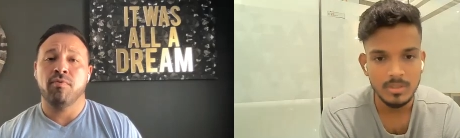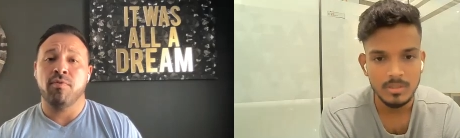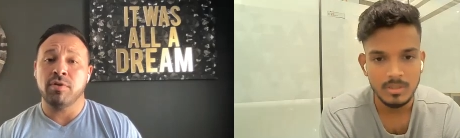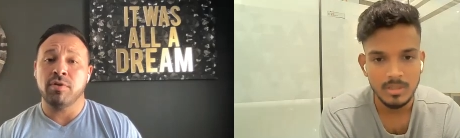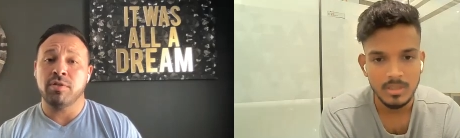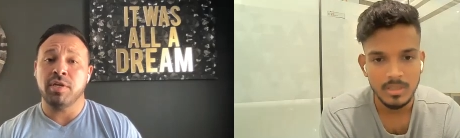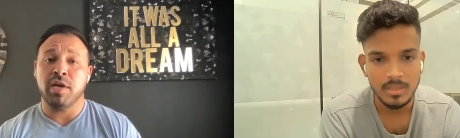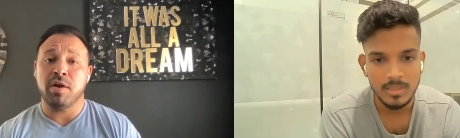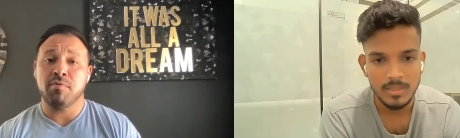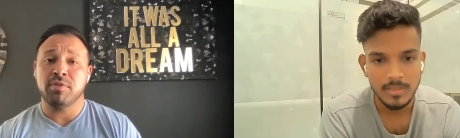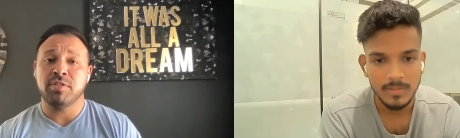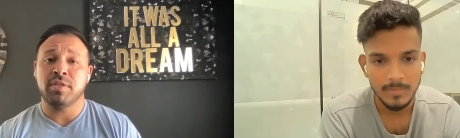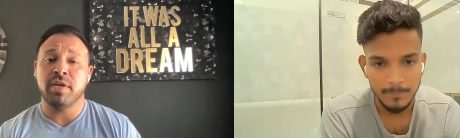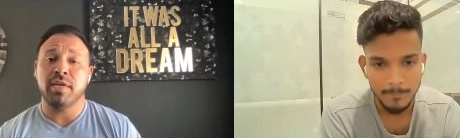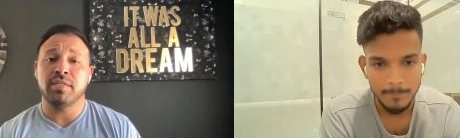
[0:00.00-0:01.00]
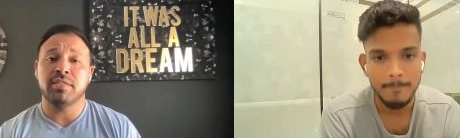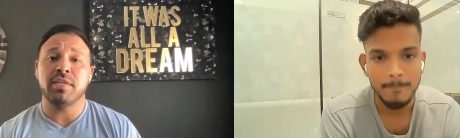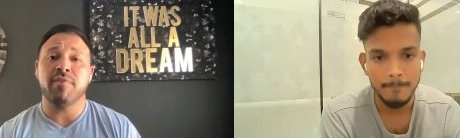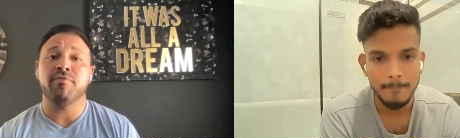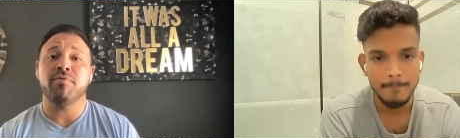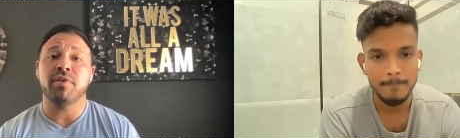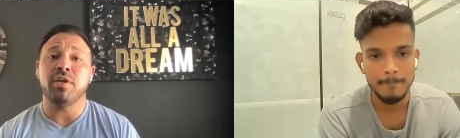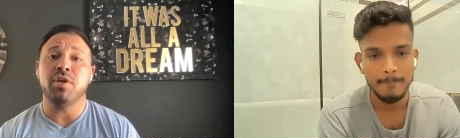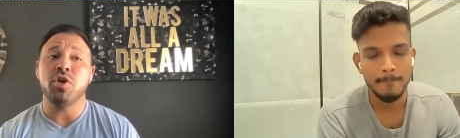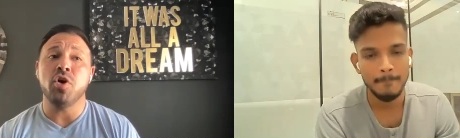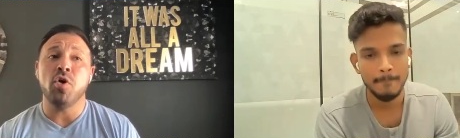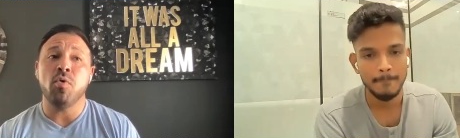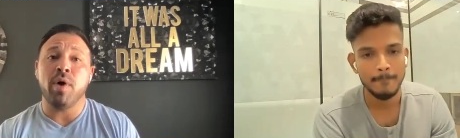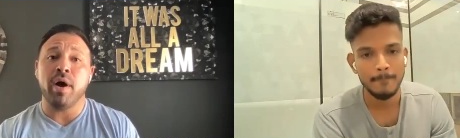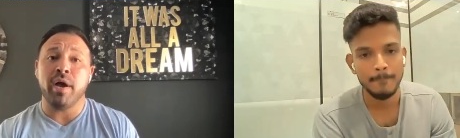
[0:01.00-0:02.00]
Speaker 1: first thing i would say is definitely
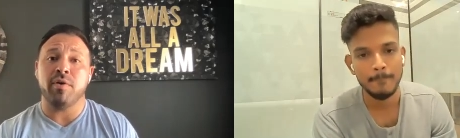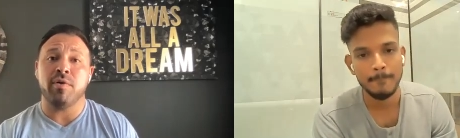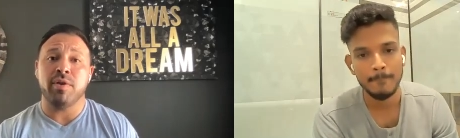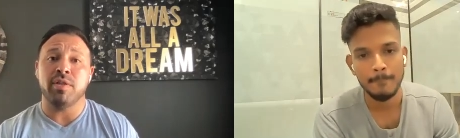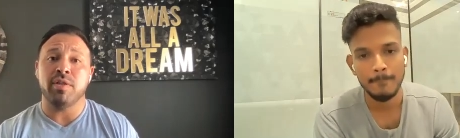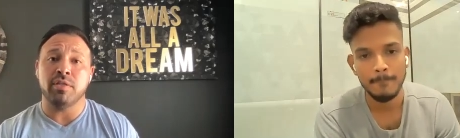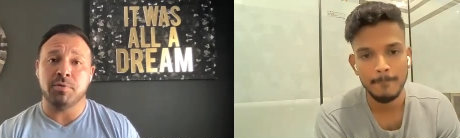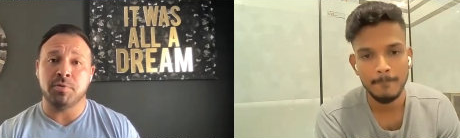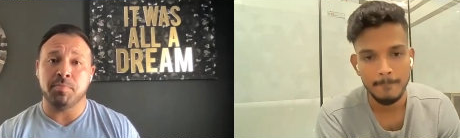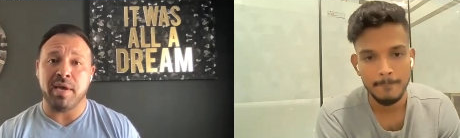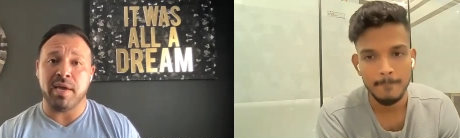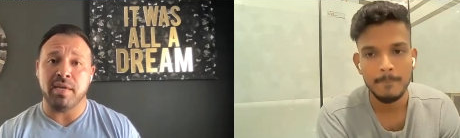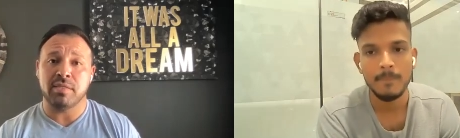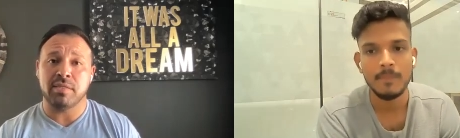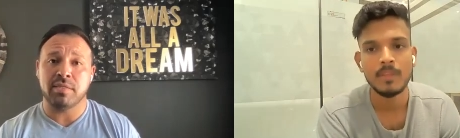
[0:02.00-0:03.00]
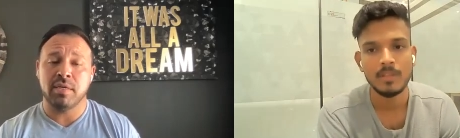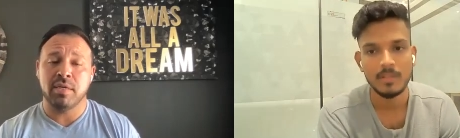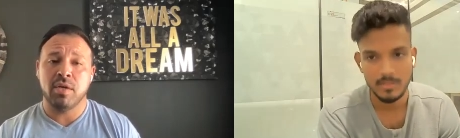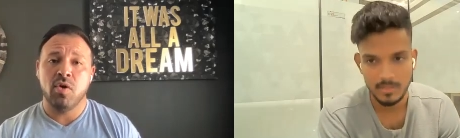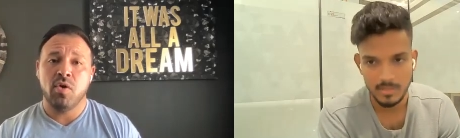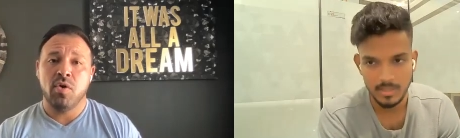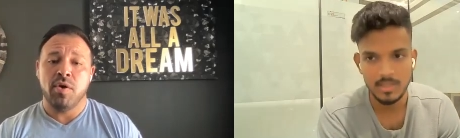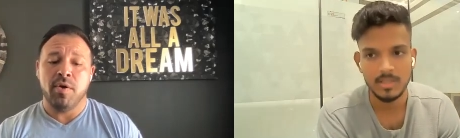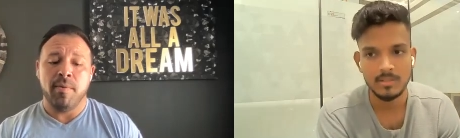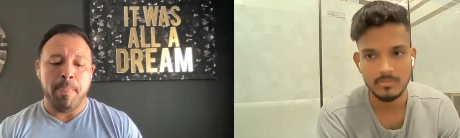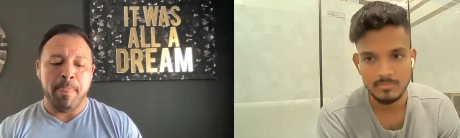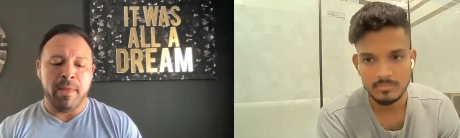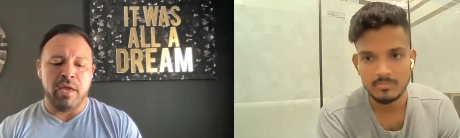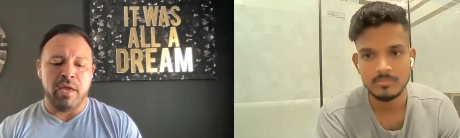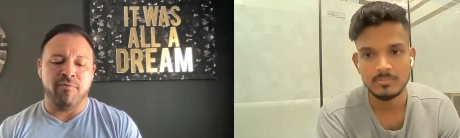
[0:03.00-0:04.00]
know why you're in this space yeah
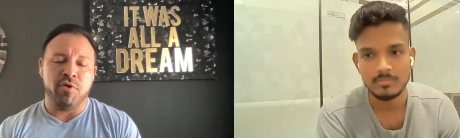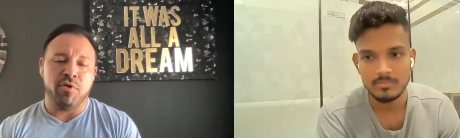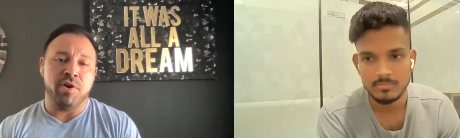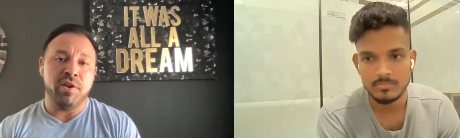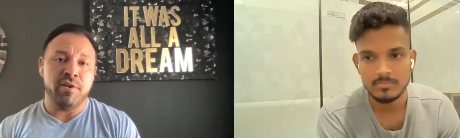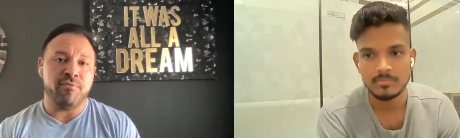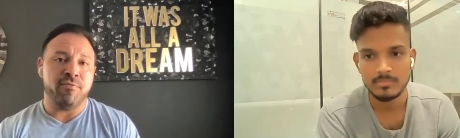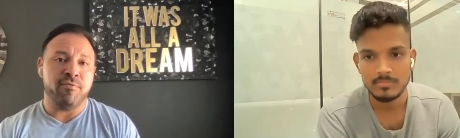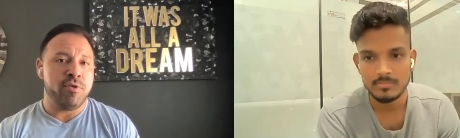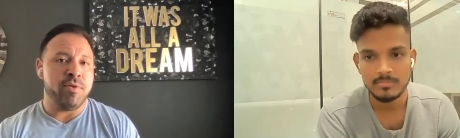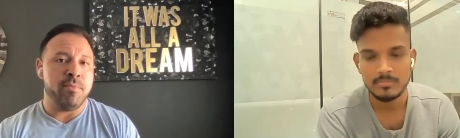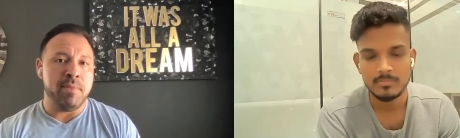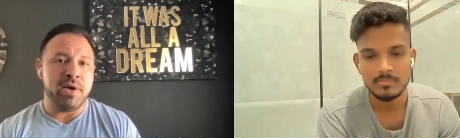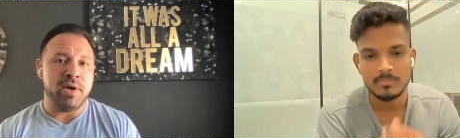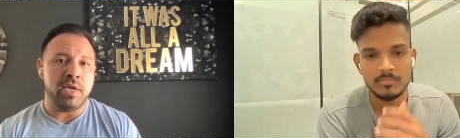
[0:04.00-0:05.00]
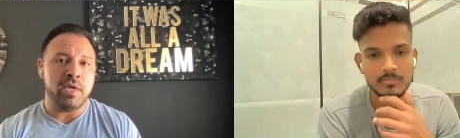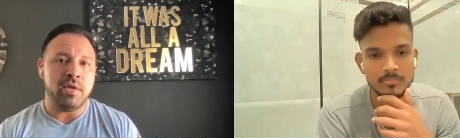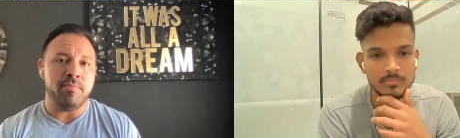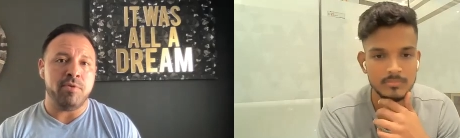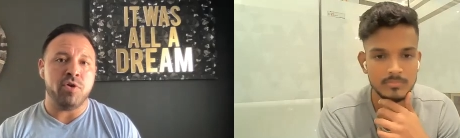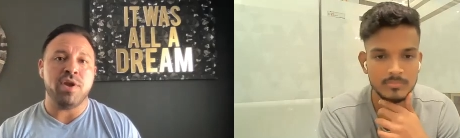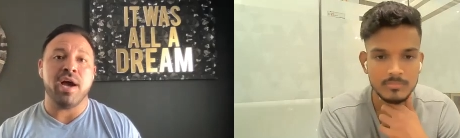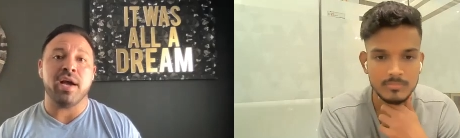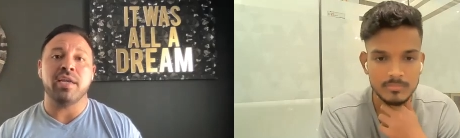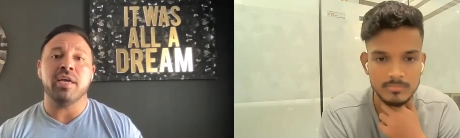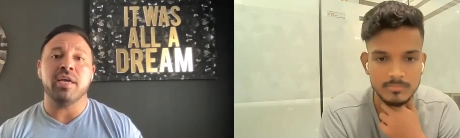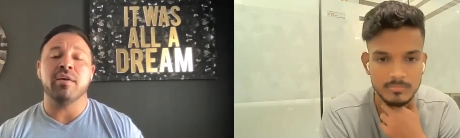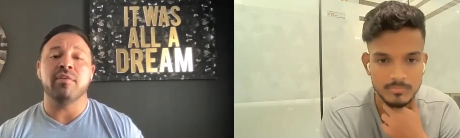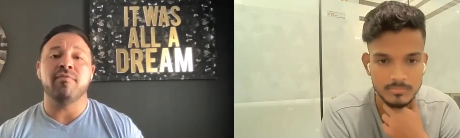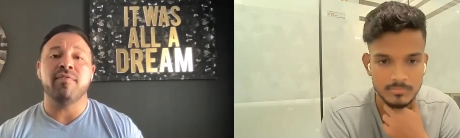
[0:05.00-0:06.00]
if you're in it for the money you're not
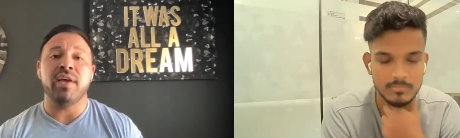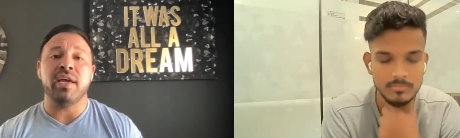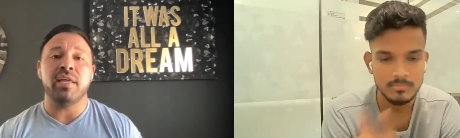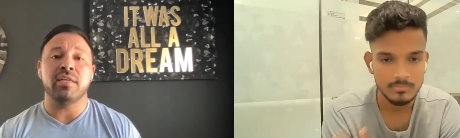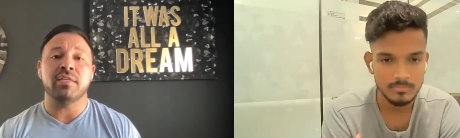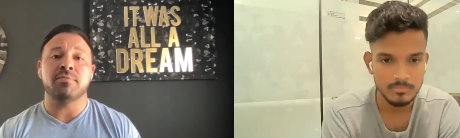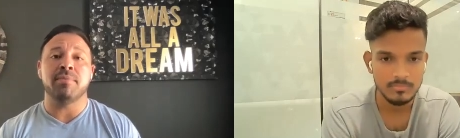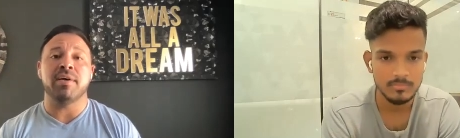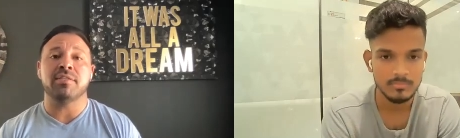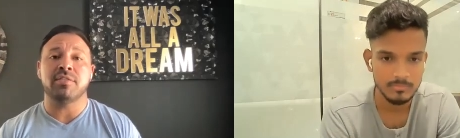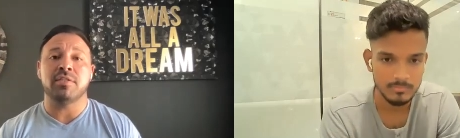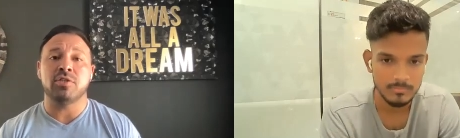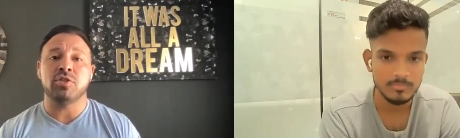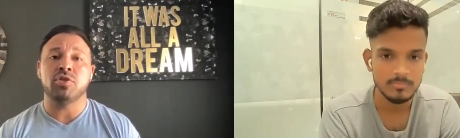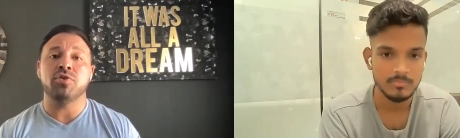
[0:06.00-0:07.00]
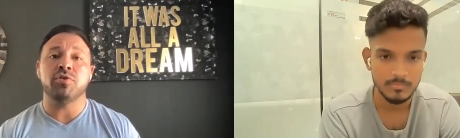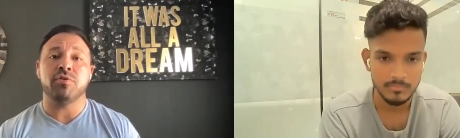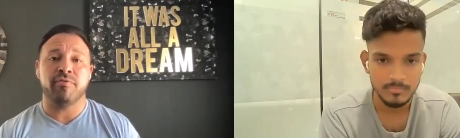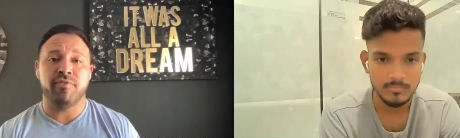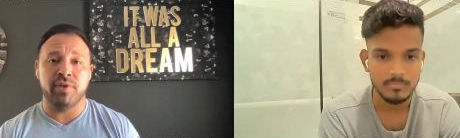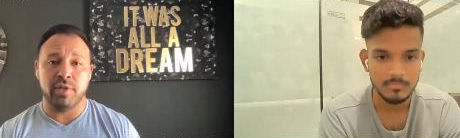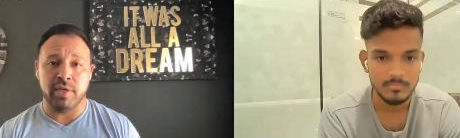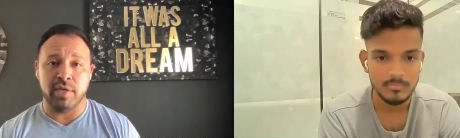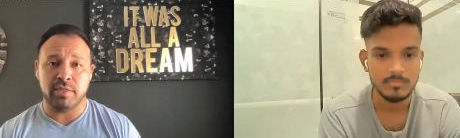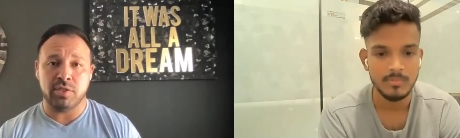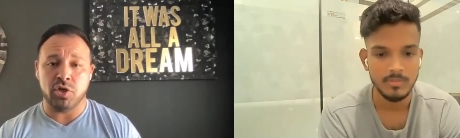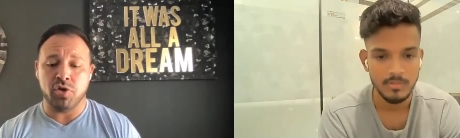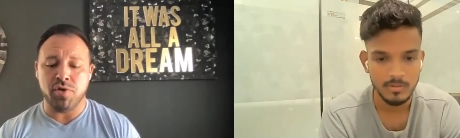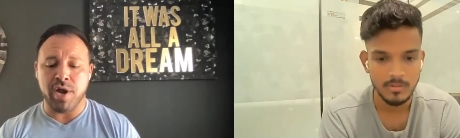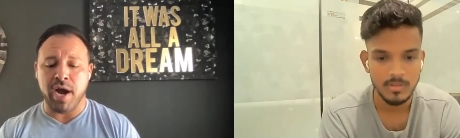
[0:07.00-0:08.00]
going to convey this message to your
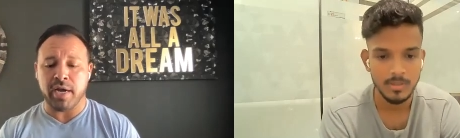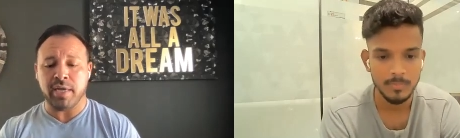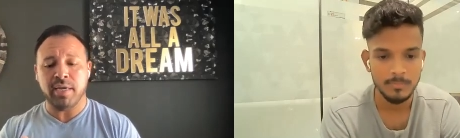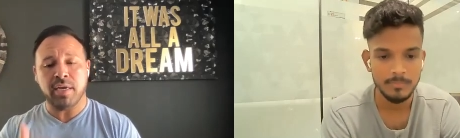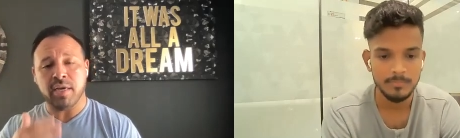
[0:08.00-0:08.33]
affiliates you're not yep.